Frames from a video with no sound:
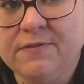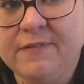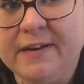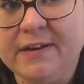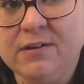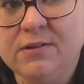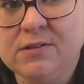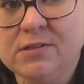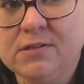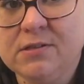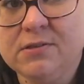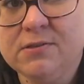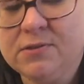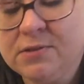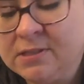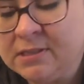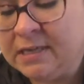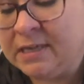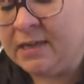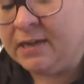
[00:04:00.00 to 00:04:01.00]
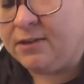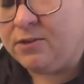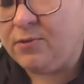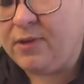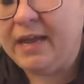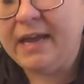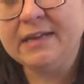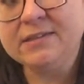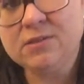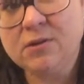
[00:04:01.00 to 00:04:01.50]
fingers loose, you
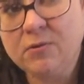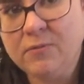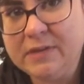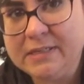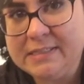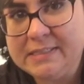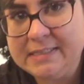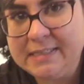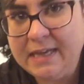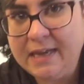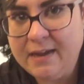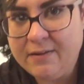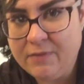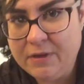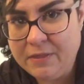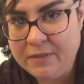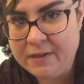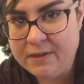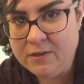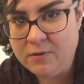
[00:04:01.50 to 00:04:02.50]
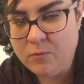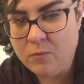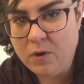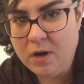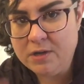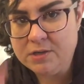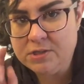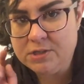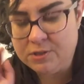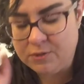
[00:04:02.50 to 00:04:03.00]
can't always see everything you
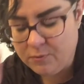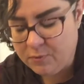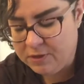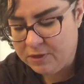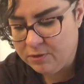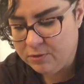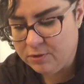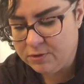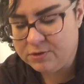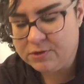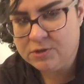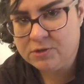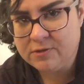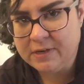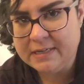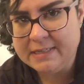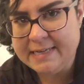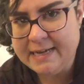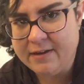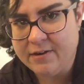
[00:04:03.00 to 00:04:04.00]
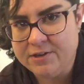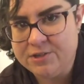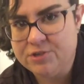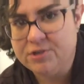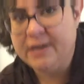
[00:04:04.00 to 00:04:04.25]
want to when you look straight down at